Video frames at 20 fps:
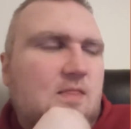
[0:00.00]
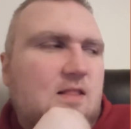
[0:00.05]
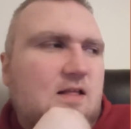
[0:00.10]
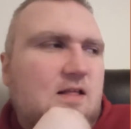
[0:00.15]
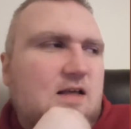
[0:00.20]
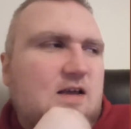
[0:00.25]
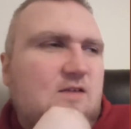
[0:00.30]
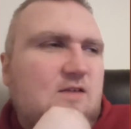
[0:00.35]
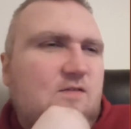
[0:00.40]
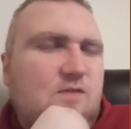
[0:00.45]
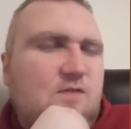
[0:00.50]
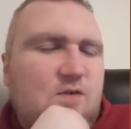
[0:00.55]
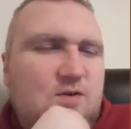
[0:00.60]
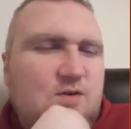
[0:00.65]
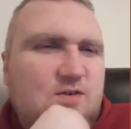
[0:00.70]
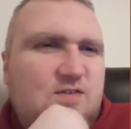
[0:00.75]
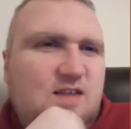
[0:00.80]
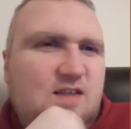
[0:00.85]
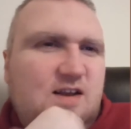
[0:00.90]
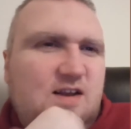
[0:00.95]
like at
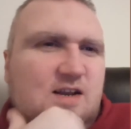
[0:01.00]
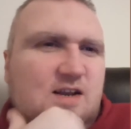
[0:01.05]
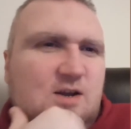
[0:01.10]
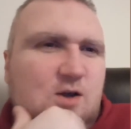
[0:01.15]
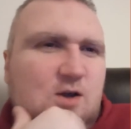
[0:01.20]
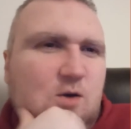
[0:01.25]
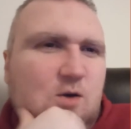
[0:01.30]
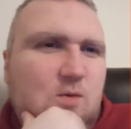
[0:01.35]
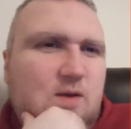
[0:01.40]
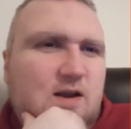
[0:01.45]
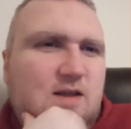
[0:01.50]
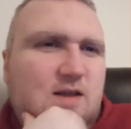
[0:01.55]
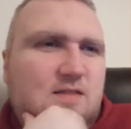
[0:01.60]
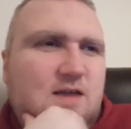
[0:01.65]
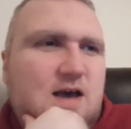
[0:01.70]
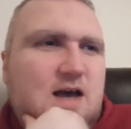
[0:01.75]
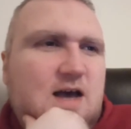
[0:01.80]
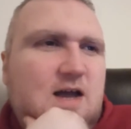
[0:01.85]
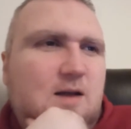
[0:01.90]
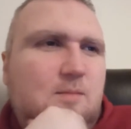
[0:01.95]
first they didn't go into
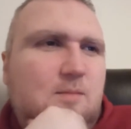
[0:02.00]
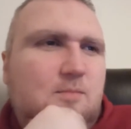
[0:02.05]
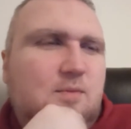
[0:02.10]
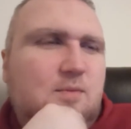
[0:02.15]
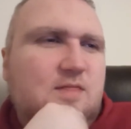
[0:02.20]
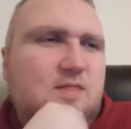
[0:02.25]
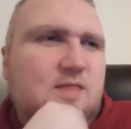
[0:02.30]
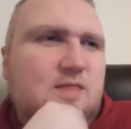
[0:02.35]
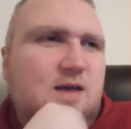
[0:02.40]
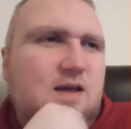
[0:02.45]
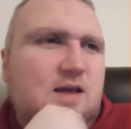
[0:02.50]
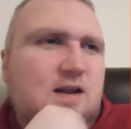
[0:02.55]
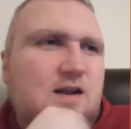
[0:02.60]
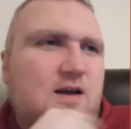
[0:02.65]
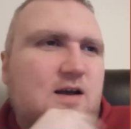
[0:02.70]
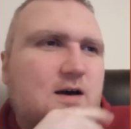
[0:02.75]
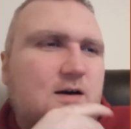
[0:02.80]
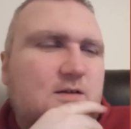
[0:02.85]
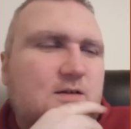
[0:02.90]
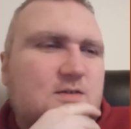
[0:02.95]
that, but then
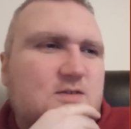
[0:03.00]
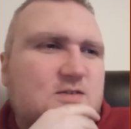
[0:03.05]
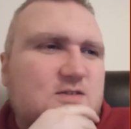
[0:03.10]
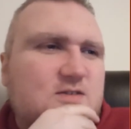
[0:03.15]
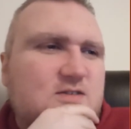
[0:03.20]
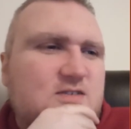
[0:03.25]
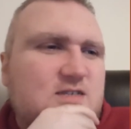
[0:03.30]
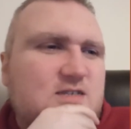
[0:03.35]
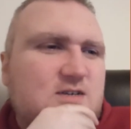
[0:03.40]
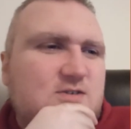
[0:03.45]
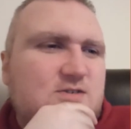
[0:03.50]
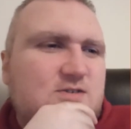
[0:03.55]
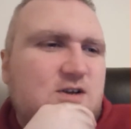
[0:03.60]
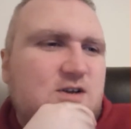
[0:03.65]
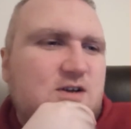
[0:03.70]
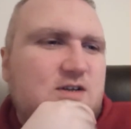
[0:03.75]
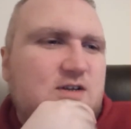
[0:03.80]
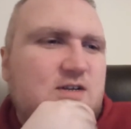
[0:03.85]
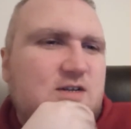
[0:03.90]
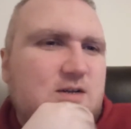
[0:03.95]
all of a sudden Sarah's
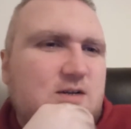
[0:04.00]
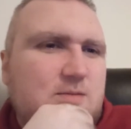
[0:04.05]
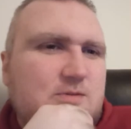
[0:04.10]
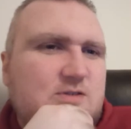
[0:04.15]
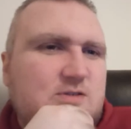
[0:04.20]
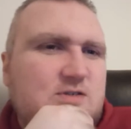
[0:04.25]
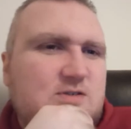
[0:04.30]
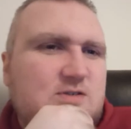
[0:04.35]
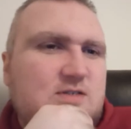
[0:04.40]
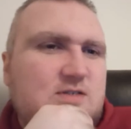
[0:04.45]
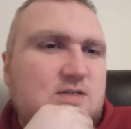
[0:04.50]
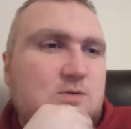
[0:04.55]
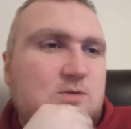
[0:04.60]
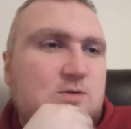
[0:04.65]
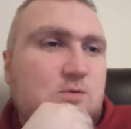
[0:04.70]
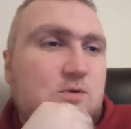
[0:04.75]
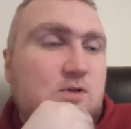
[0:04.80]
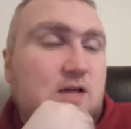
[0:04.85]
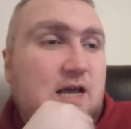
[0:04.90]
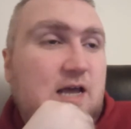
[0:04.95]
talking to Double Sarah. It's like,
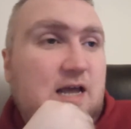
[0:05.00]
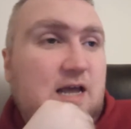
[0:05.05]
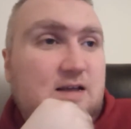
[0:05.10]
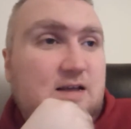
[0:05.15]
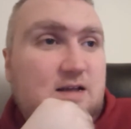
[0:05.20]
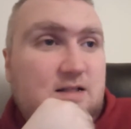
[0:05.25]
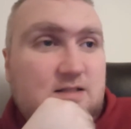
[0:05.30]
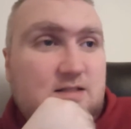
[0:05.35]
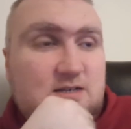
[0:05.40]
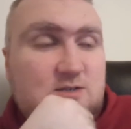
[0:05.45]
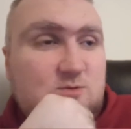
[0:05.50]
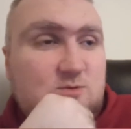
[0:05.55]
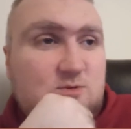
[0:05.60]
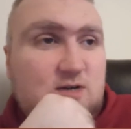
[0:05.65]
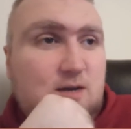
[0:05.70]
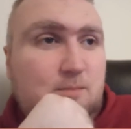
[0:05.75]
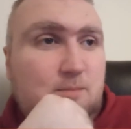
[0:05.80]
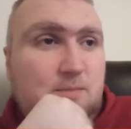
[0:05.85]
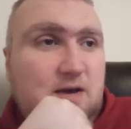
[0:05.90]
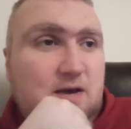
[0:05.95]
well, hey, at least we're
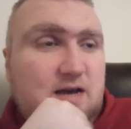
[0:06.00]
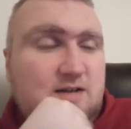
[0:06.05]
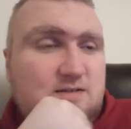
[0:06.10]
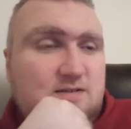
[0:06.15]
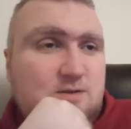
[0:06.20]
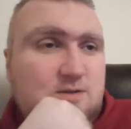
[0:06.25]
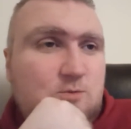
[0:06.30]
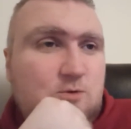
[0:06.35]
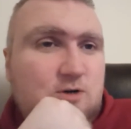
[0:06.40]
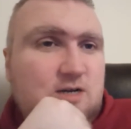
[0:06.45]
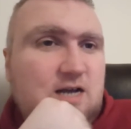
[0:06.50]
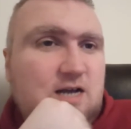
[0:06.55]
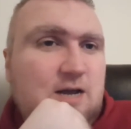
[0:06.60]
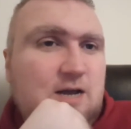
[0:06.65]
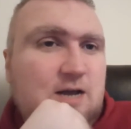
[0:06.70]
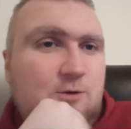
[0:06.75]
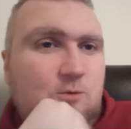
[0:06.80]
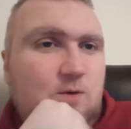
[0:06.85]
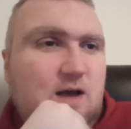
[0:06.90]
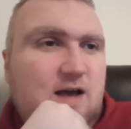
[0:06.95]
not bad as that one
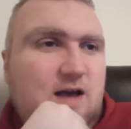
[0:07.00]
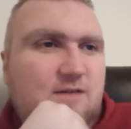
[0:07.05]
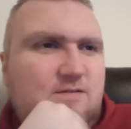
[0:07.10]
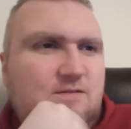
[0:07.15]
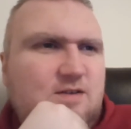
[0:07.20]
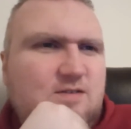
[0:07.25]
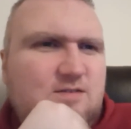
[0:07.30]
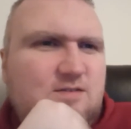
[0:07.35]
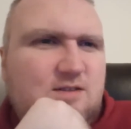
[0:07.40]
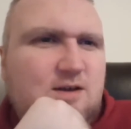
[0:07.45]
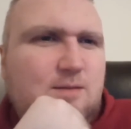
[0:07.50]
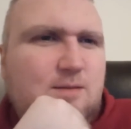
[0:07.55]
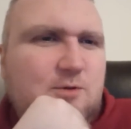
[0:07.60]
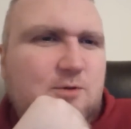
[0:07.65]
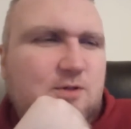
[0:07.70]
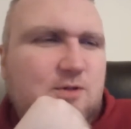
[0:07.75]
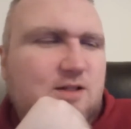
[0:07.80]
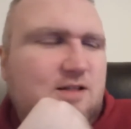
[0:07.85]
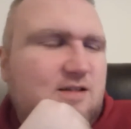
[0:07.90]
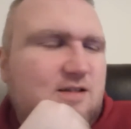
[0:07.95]
guy who effed his
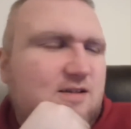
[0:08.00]
double.